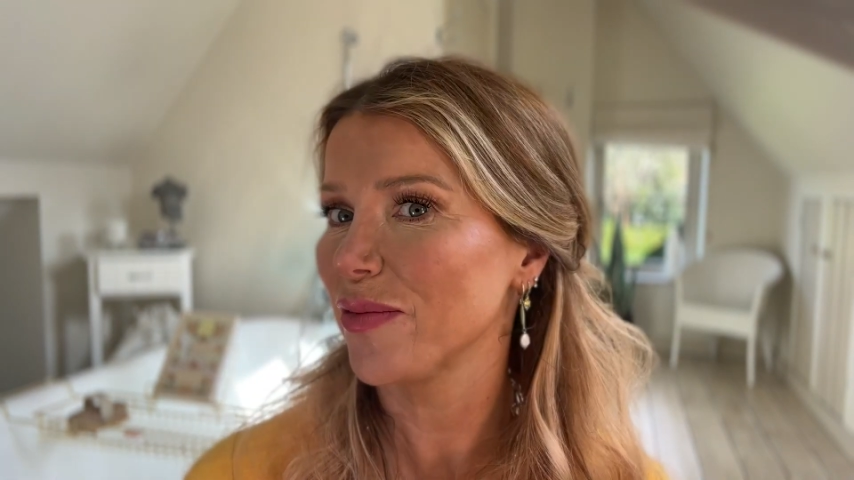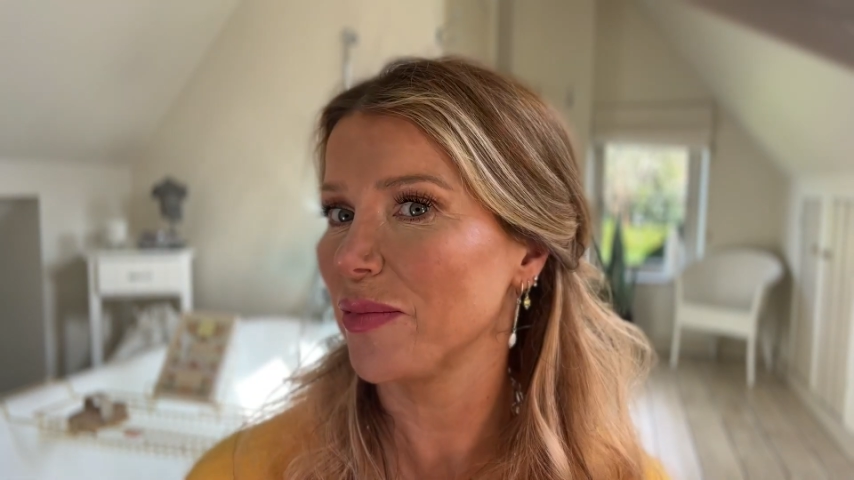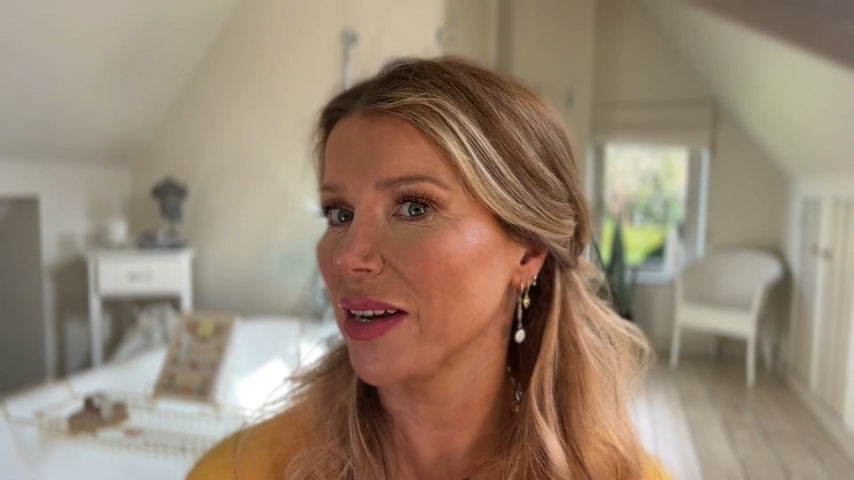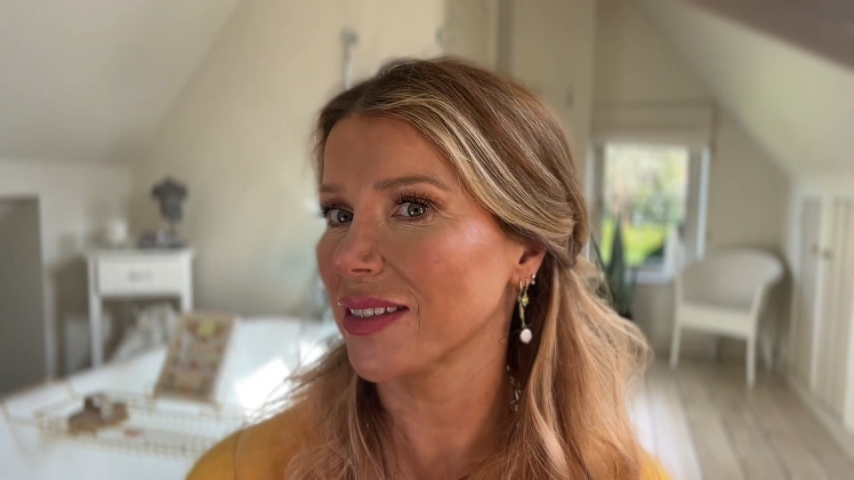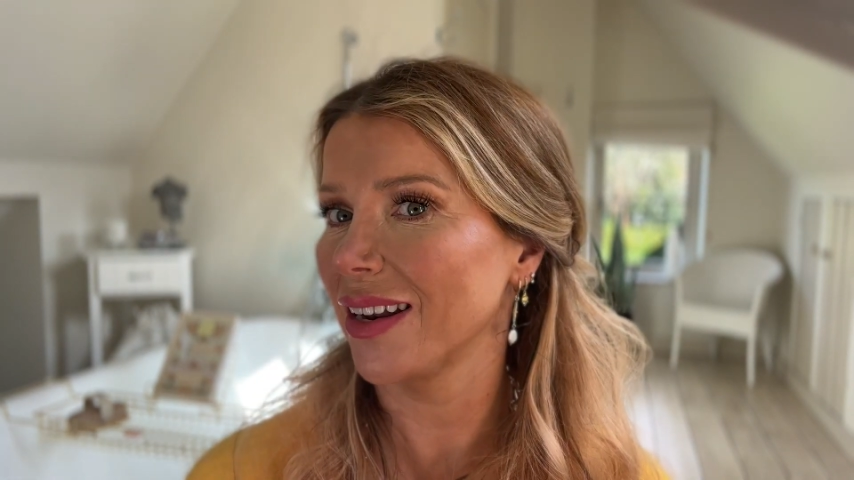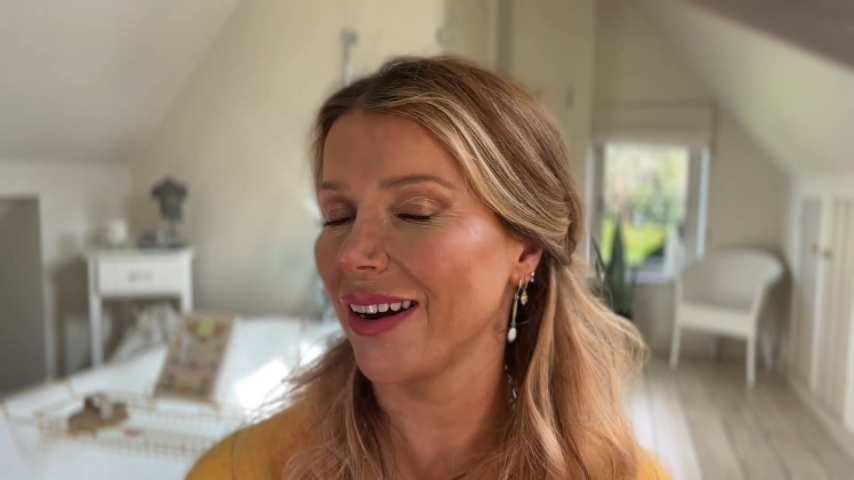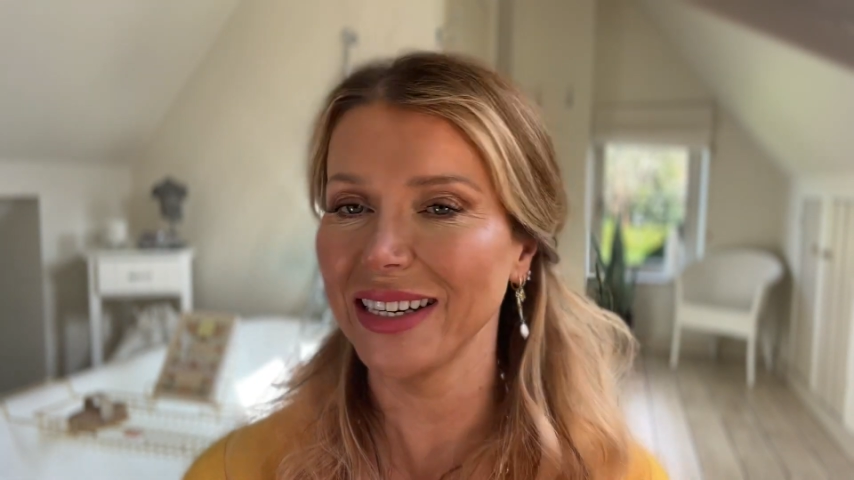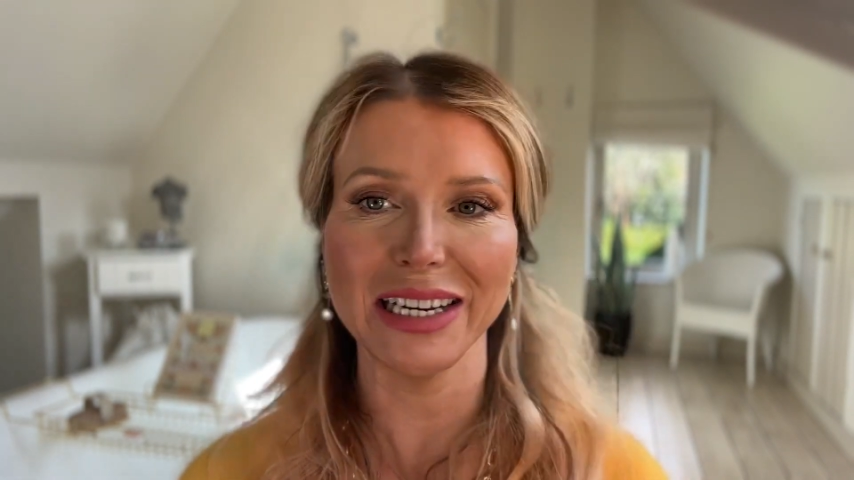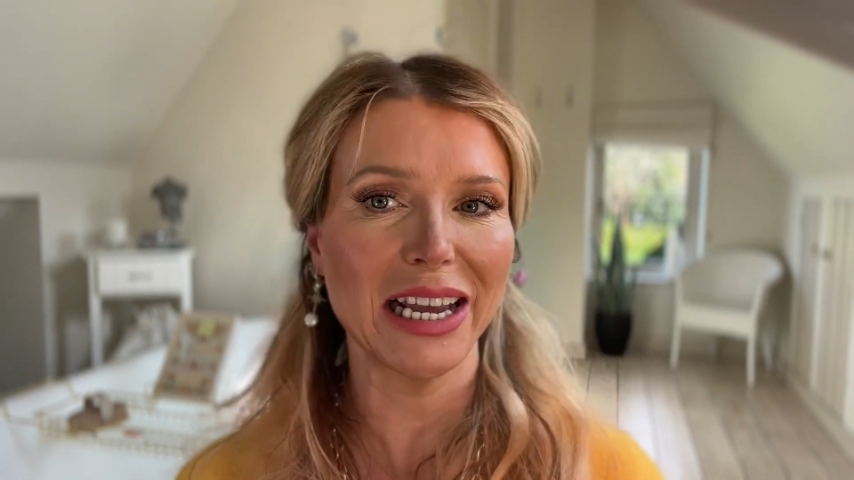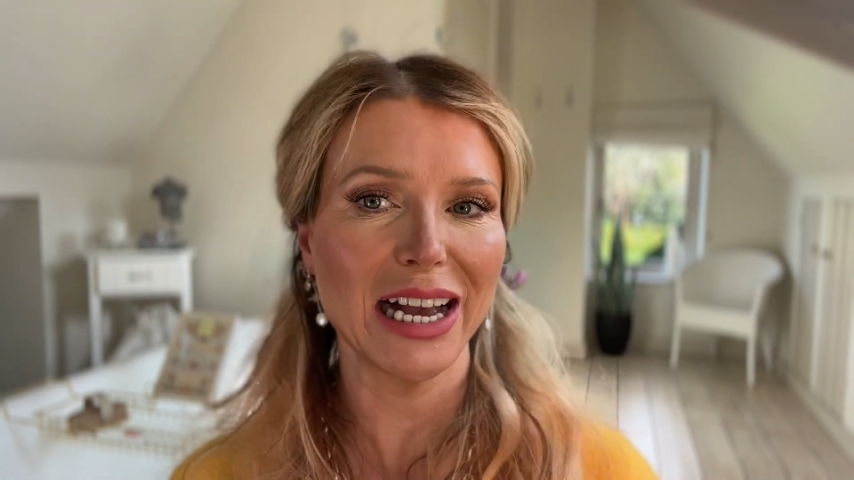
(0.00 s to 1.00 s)
because the
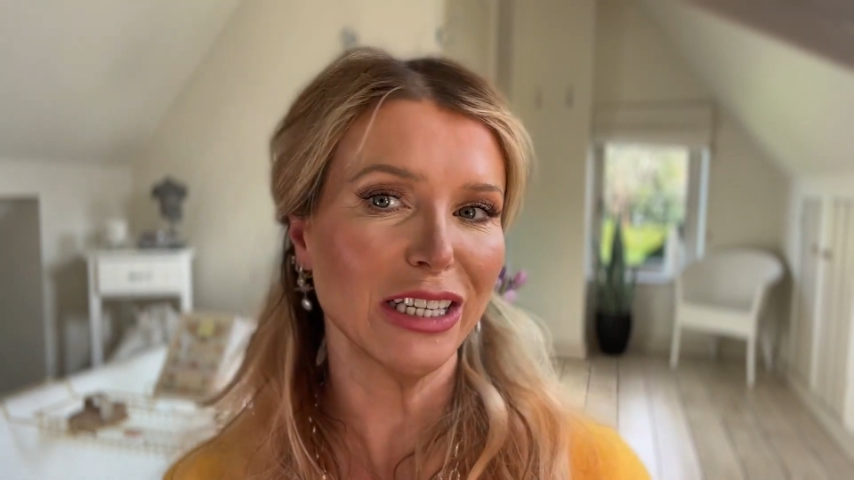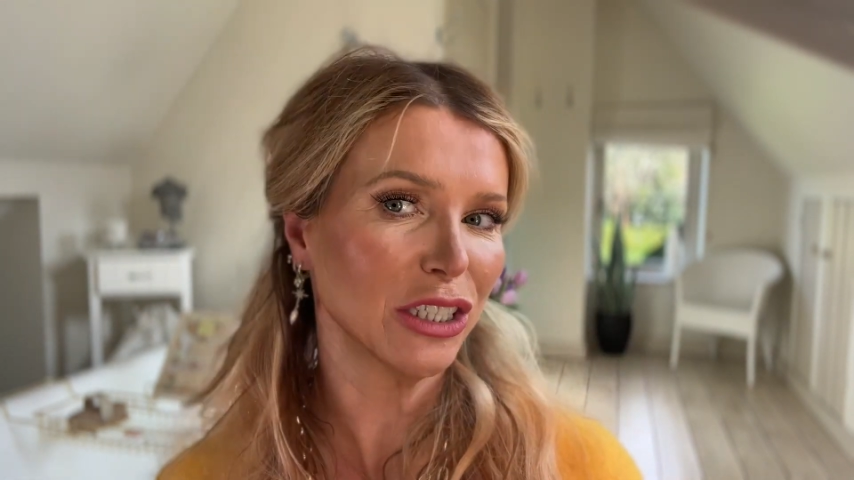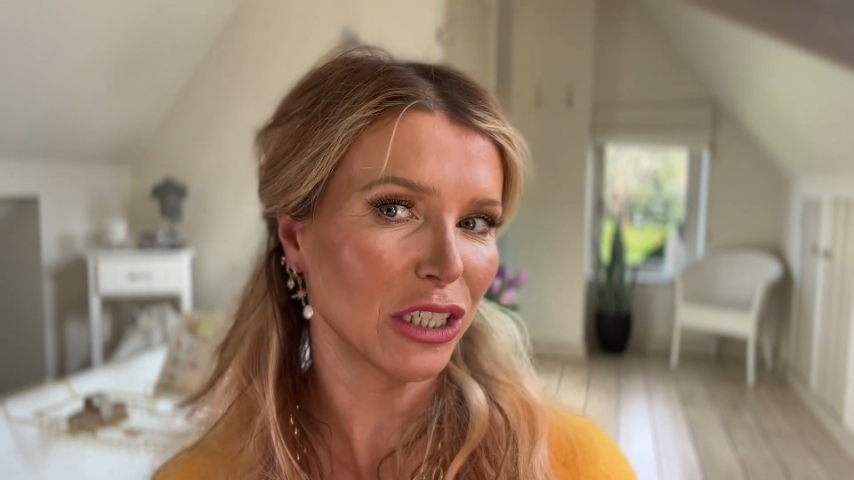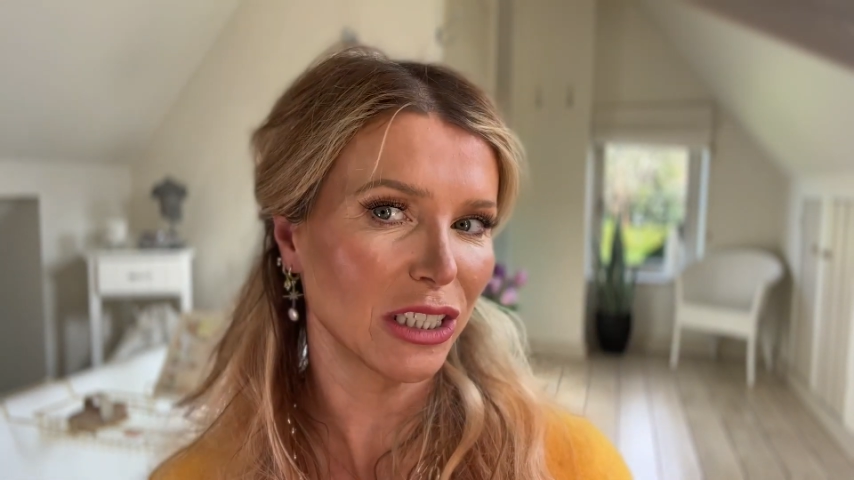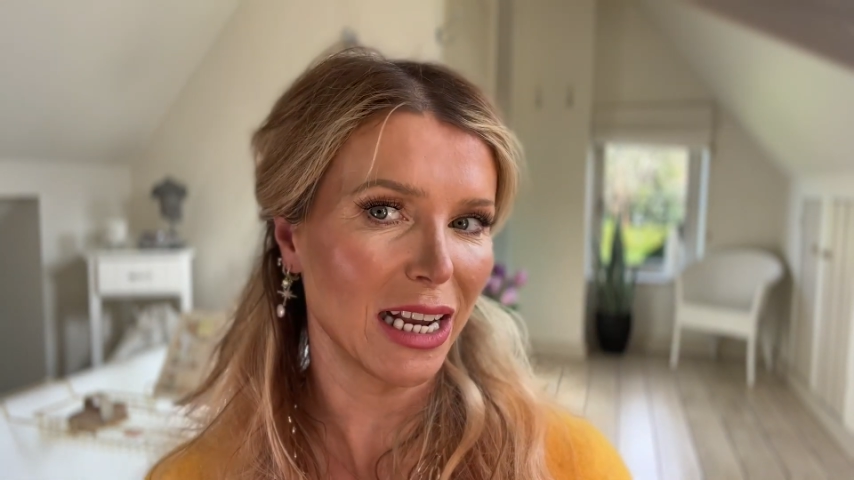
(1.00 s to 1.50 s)
light in here has just